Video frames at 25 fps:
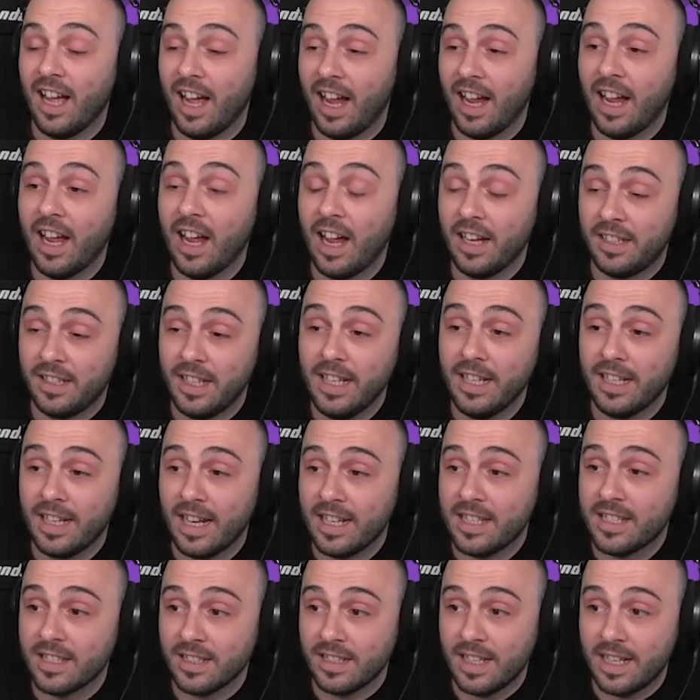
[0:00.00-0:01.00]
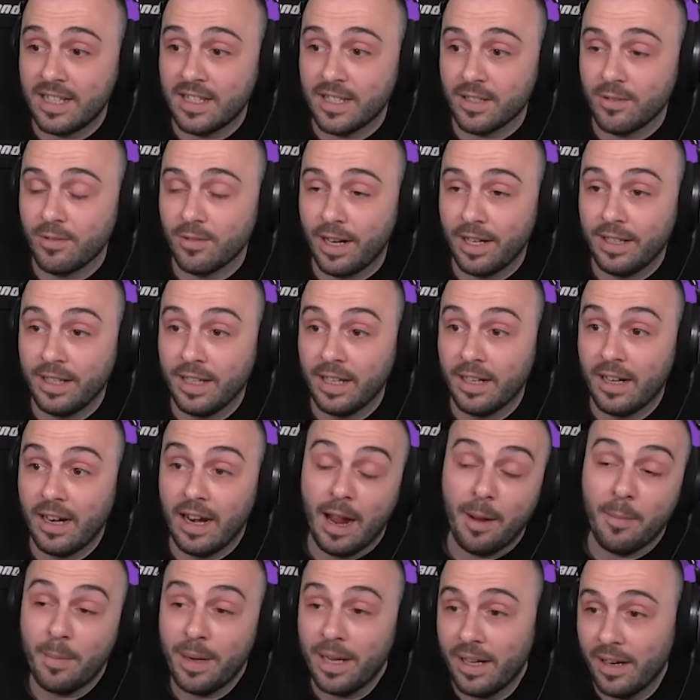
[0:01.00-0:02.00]
I think that's a cool idea.
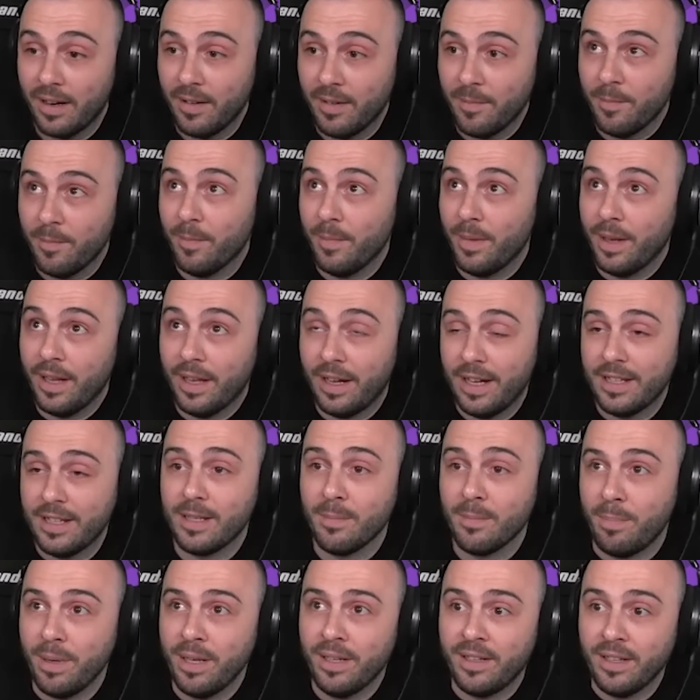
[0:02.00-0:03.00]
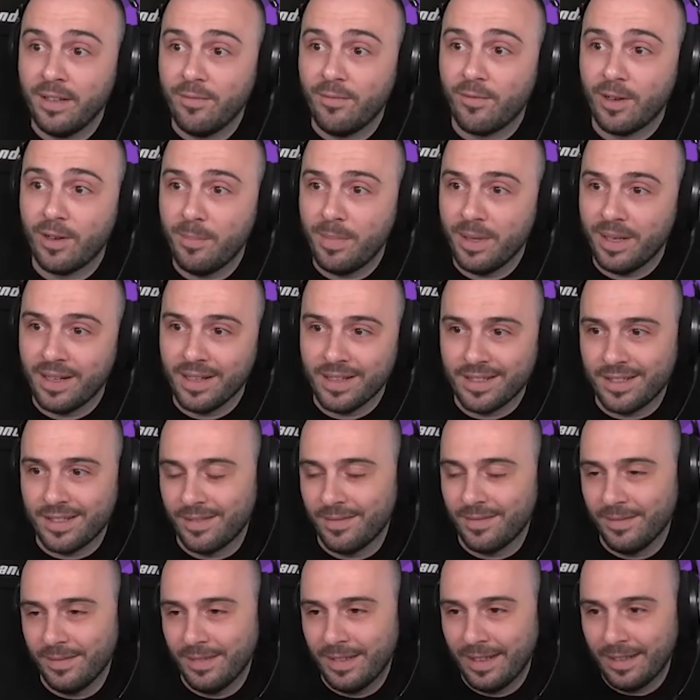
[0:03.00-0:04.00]
I mean, it is a bit different because
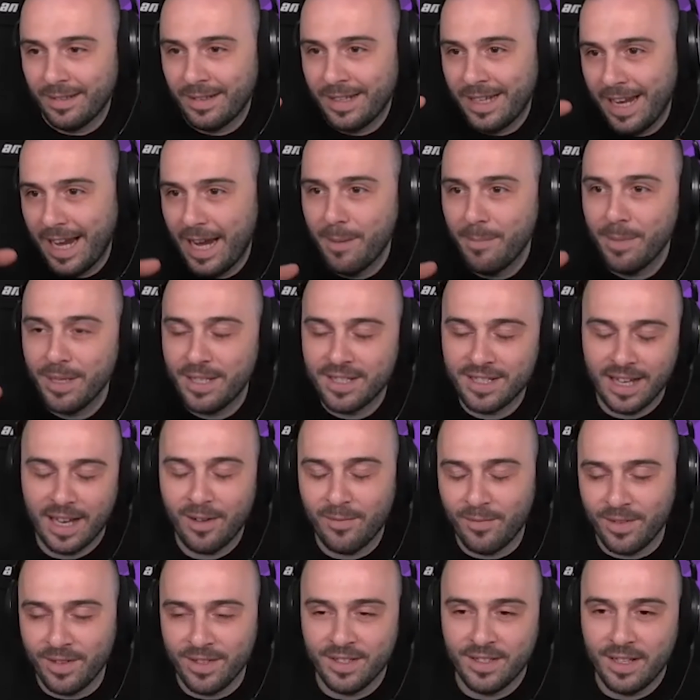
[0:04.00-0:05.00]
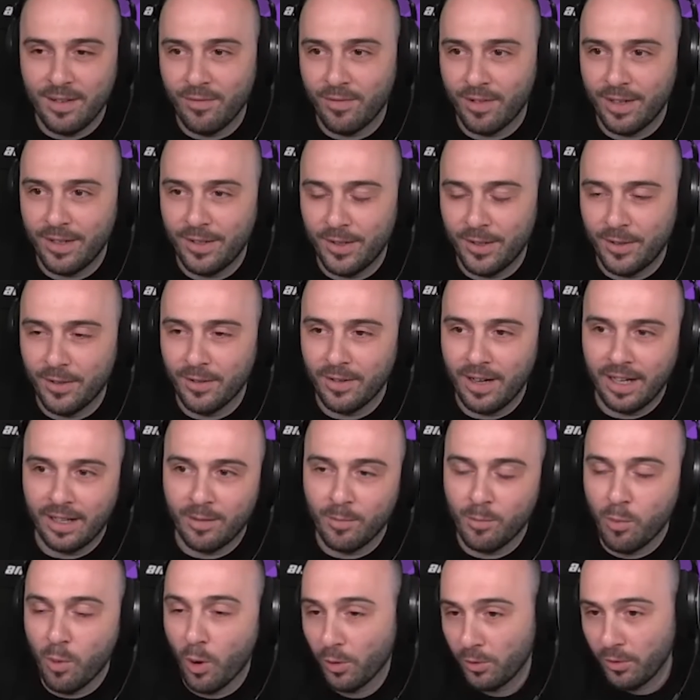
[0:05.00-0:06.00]
the game itself is different. Like
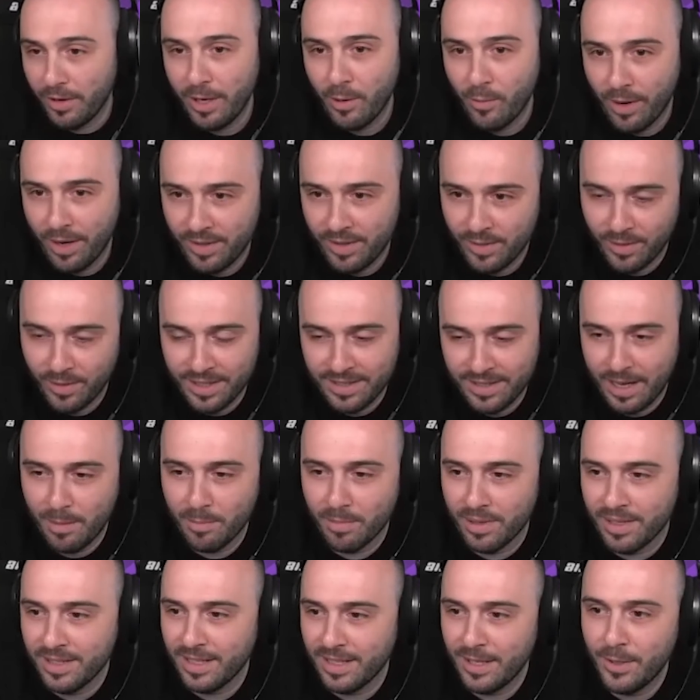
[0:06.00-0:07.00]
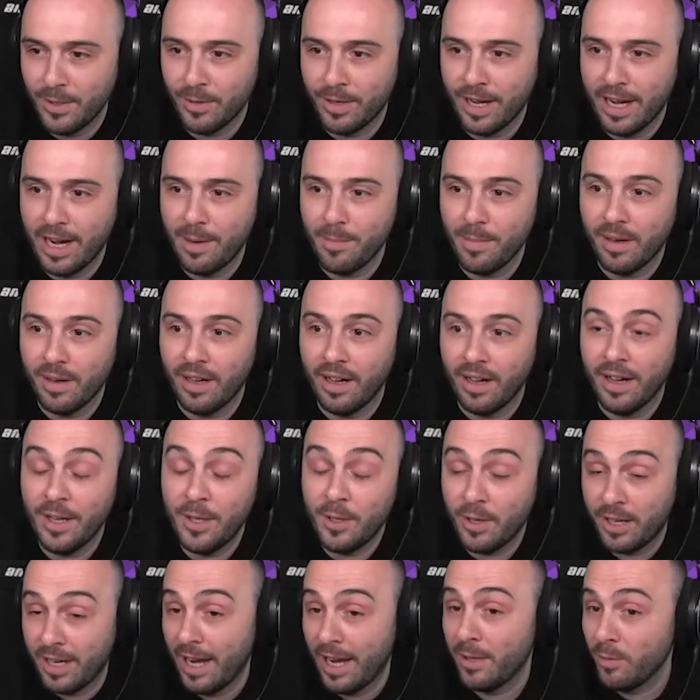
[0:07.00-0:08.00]
Wuthering Waves, for example, is a new game. You
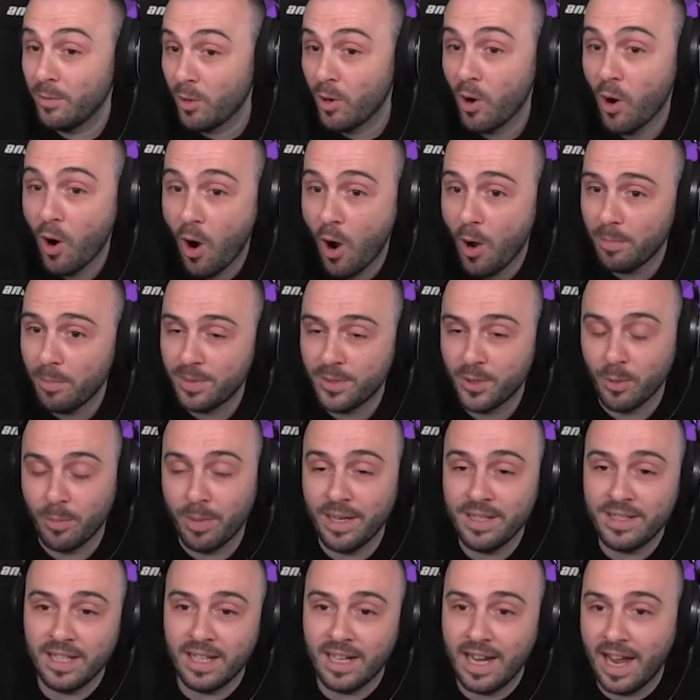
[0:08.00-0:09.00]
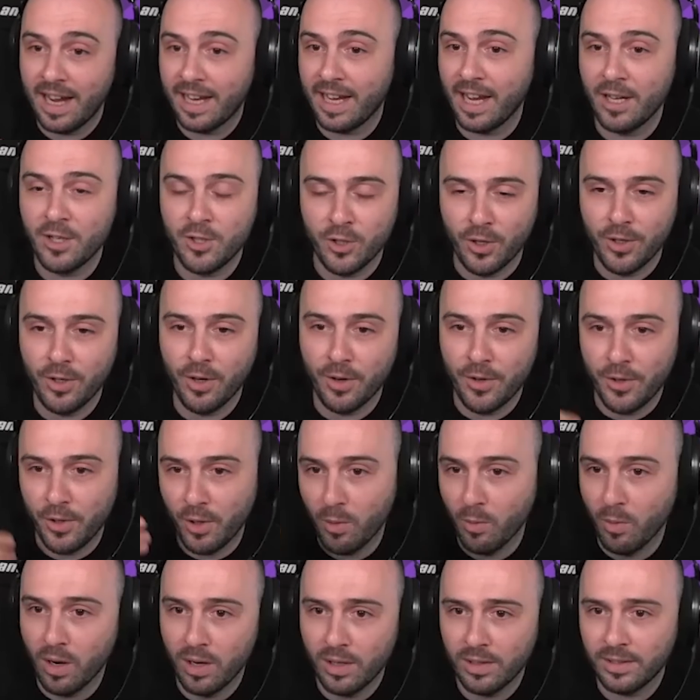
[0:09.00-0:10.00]
can do co-op, so basically I can join on your
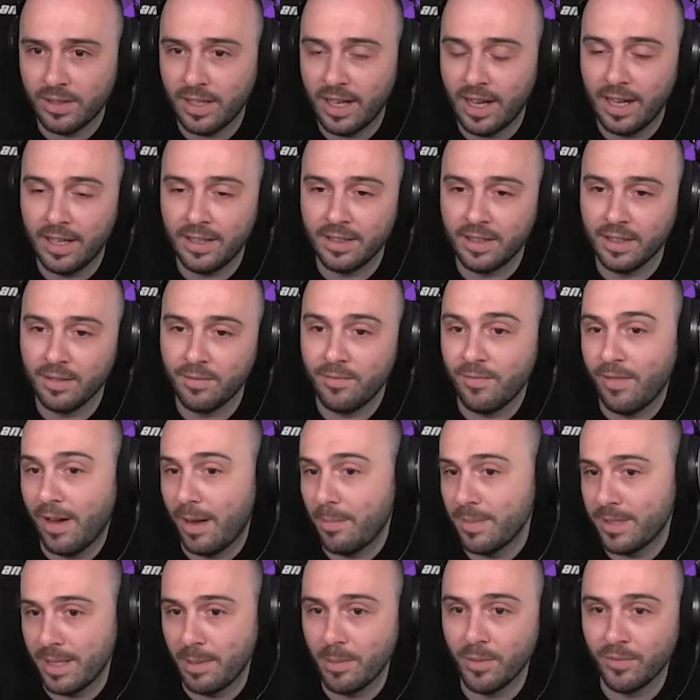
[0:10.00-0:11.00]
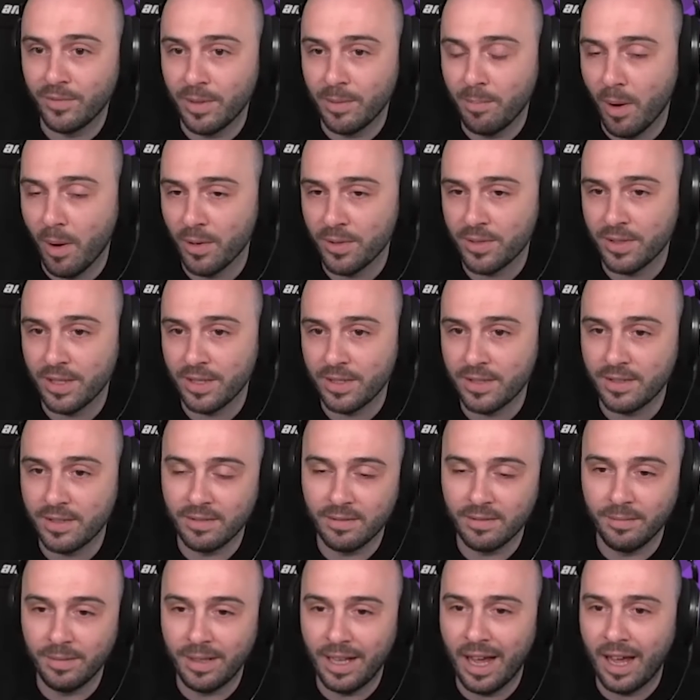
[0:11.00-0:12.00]
world and farm some of the bosses.
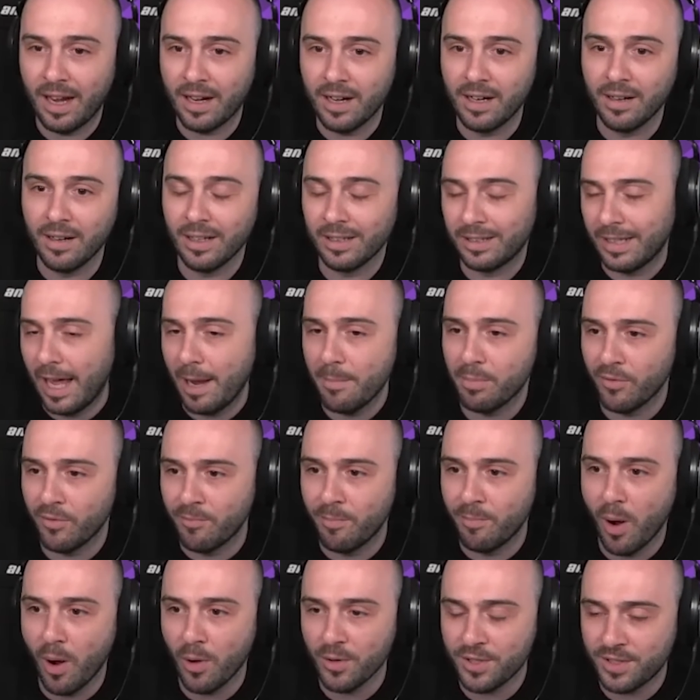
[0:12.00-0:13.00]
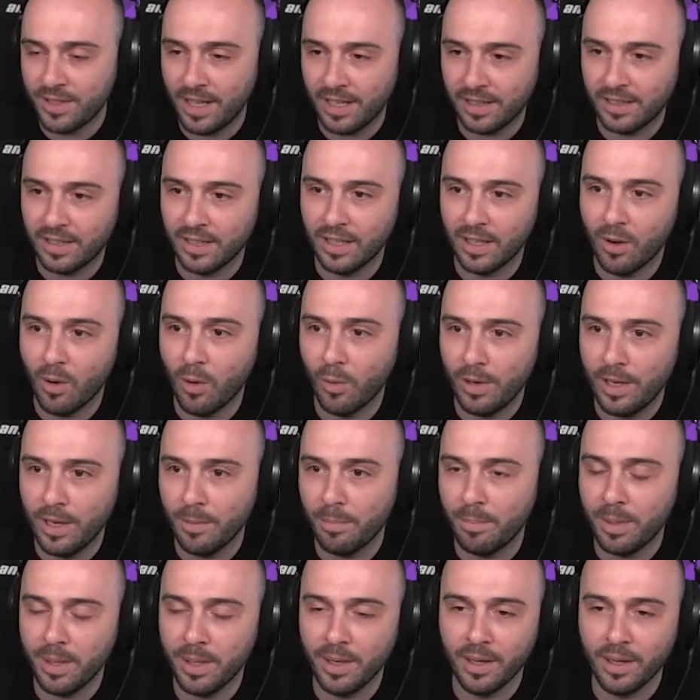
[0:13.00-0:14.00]
They are a type of boss that only
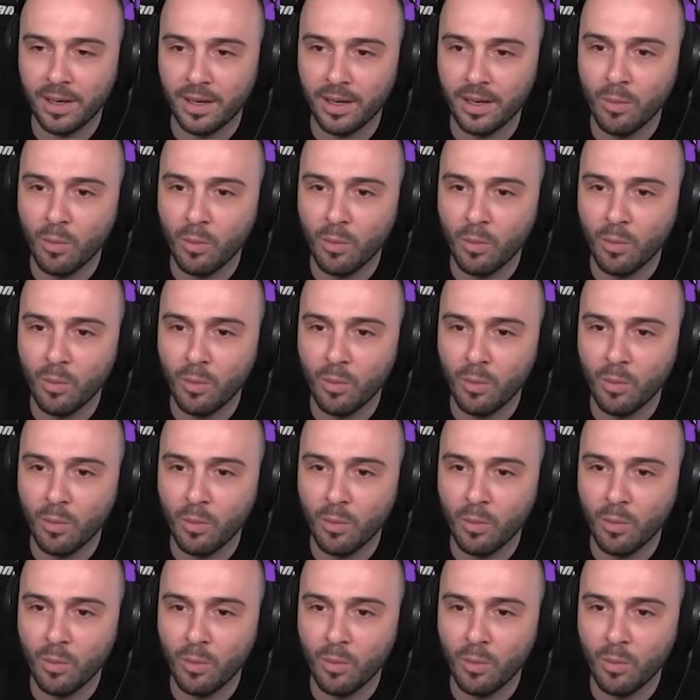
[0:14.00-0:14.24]
appear